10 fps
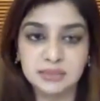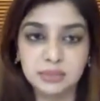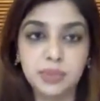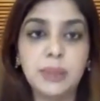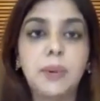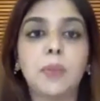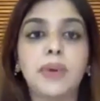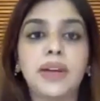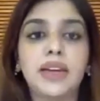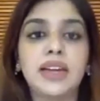the
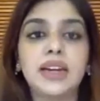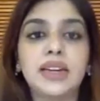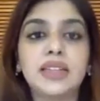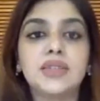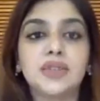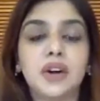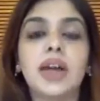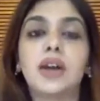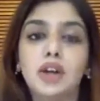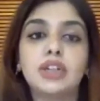proper ingredients for
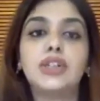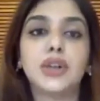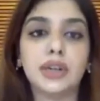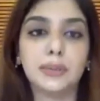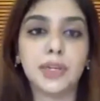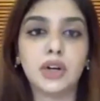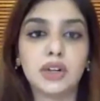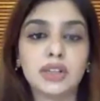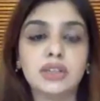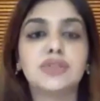according to your
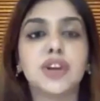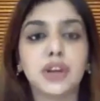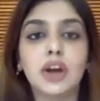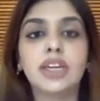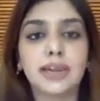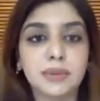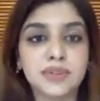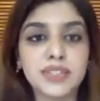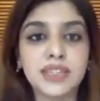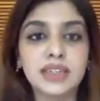dermatologist for your type of
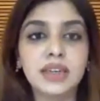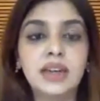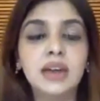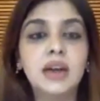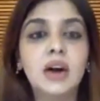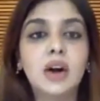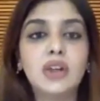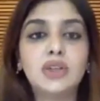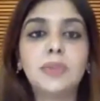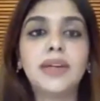skin.
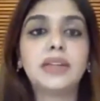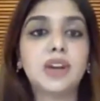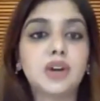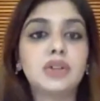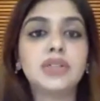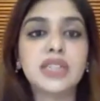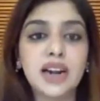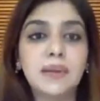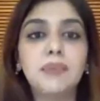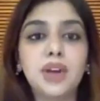Also, better not to
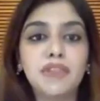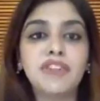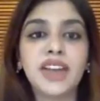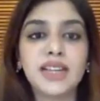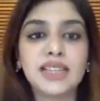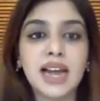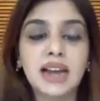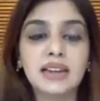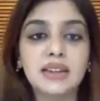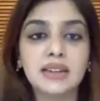scrub your face,
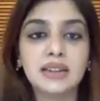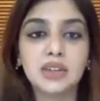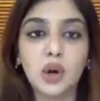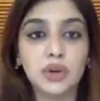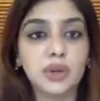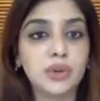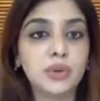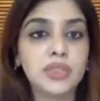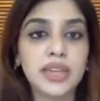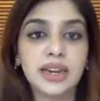and not to
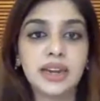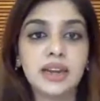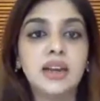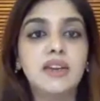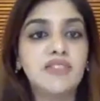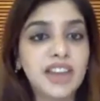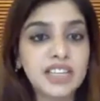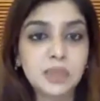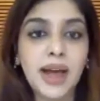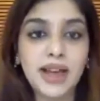use any
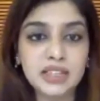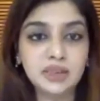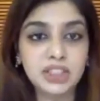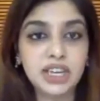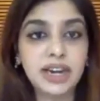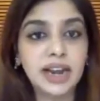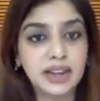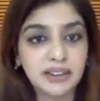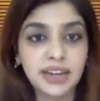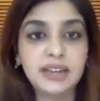face packs which
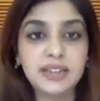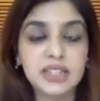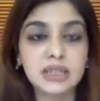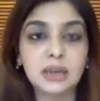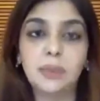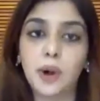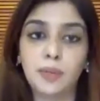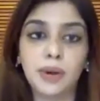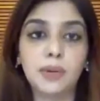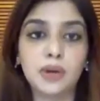can create this
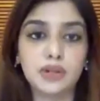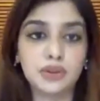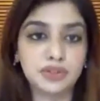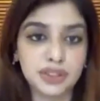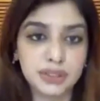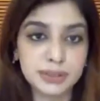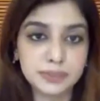problem also further.